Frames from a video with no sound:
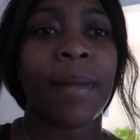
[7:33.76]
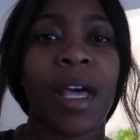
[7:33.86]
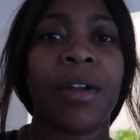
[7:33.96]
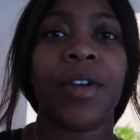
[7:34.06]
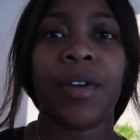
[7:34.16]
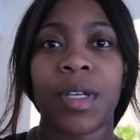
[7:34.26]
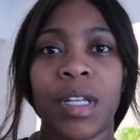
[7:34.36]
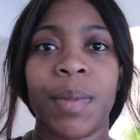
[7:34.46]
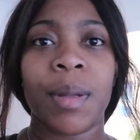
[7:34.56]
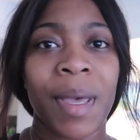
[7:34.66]
I don't know, it
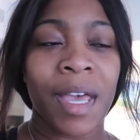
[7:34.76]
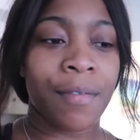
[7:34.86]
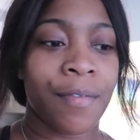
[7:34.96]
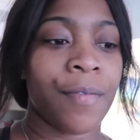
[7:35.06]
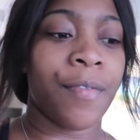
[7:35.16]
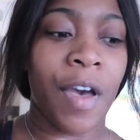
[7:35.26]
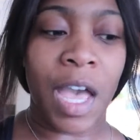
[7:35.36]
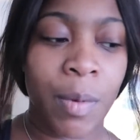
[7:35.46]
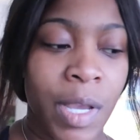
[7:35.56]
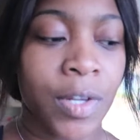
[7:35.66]
could have been a bag of
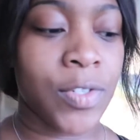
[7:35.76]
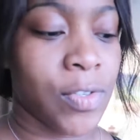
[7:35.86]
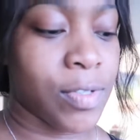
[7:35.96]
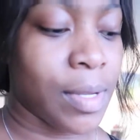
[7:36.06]
vibrators or